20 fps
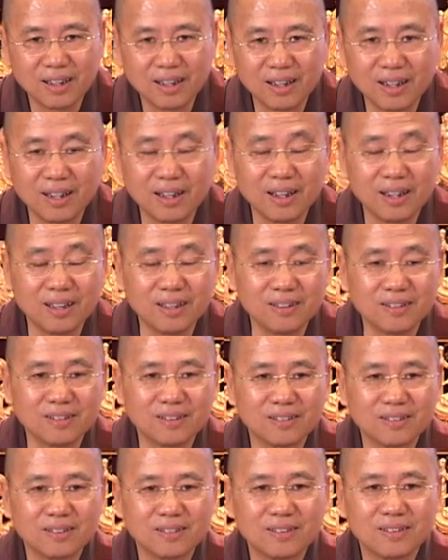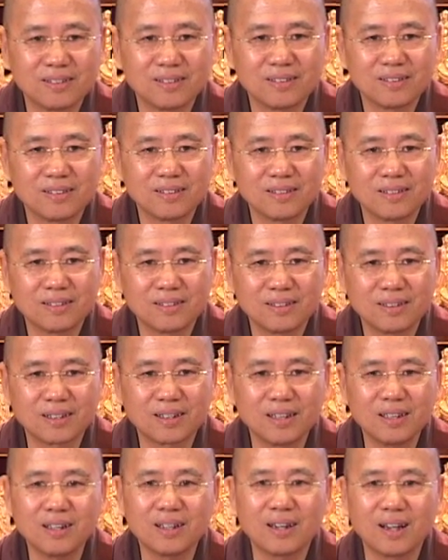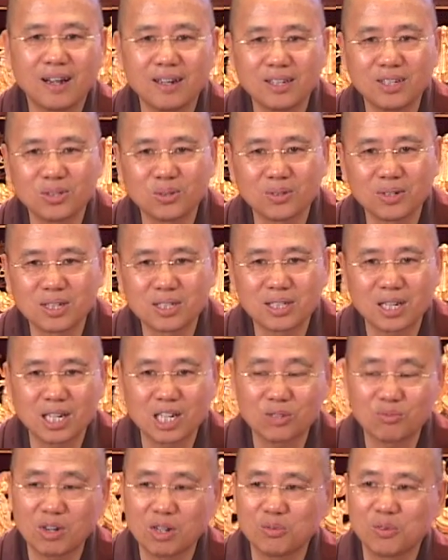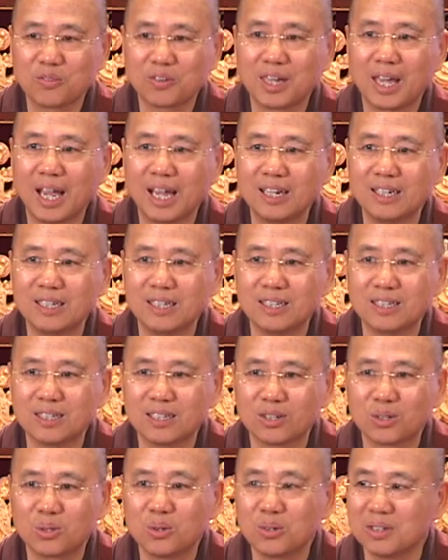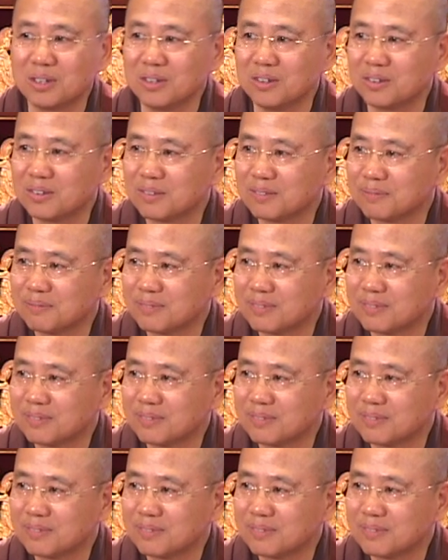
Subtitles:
And the kindergarten is only satisfied with candies and cookies.